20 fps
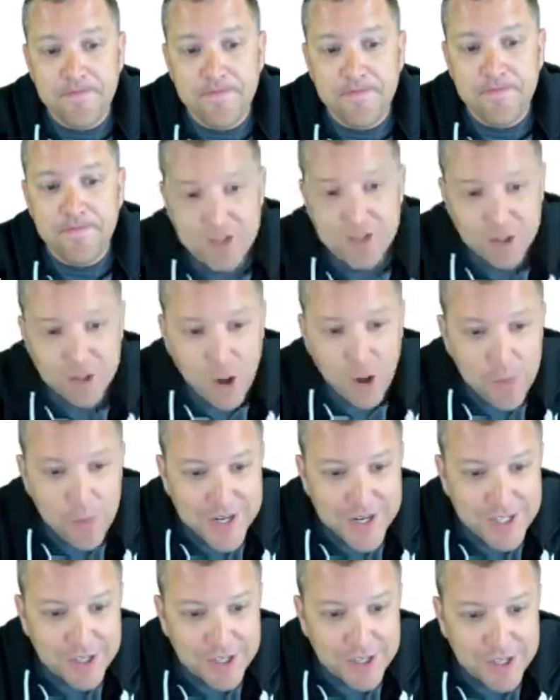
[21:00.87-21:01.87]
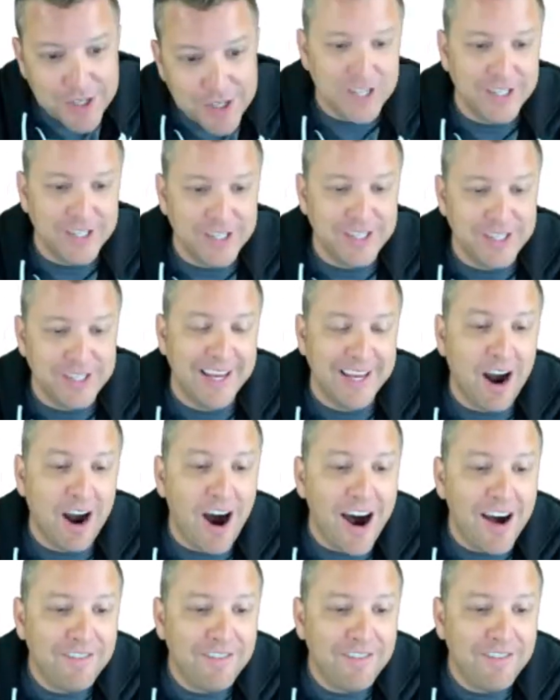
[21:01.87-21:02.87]
has so much information that
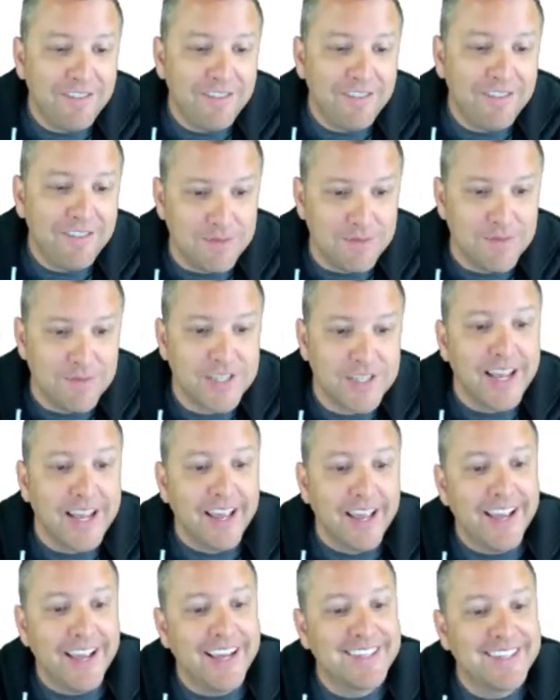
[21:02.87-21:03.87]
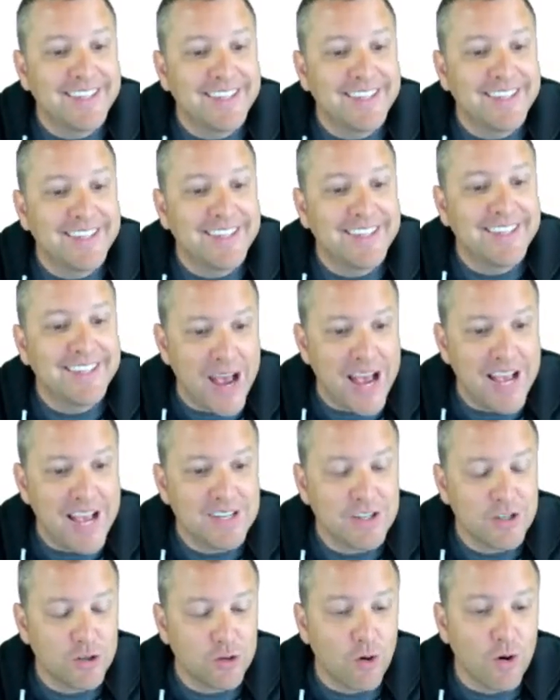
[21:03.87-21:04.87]
oftentimes it's the
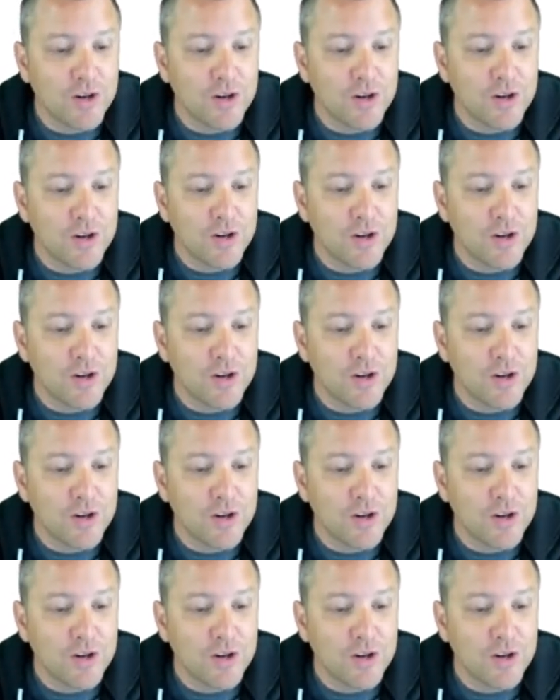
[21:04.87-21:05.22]
best source of